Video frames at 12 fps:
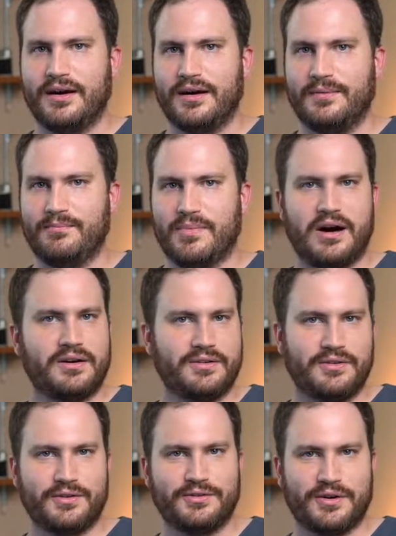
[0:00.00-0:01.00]

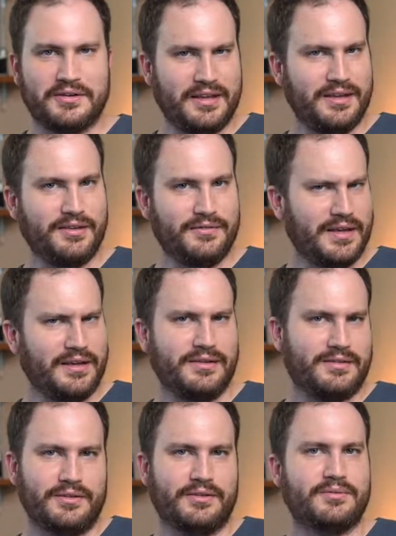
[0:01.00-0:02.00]
monitors or
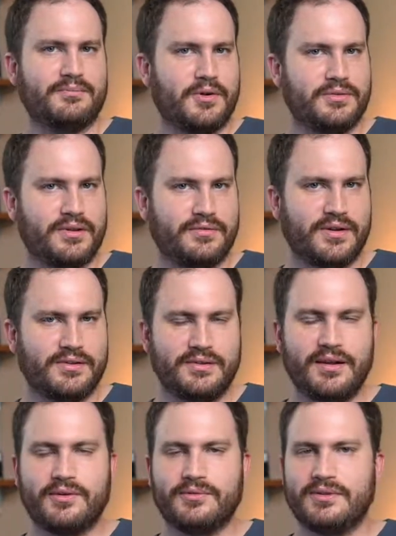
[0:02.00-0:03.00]
TVs, at least most of us
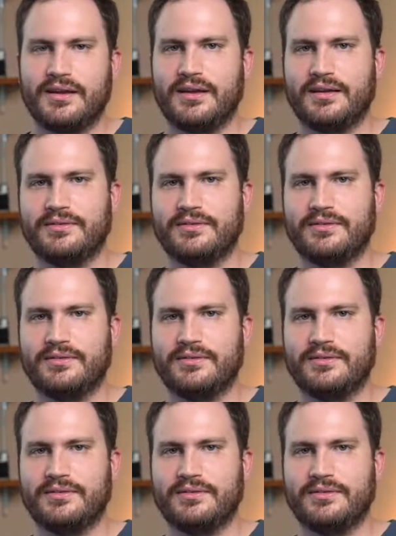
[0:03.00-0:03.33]
don't. And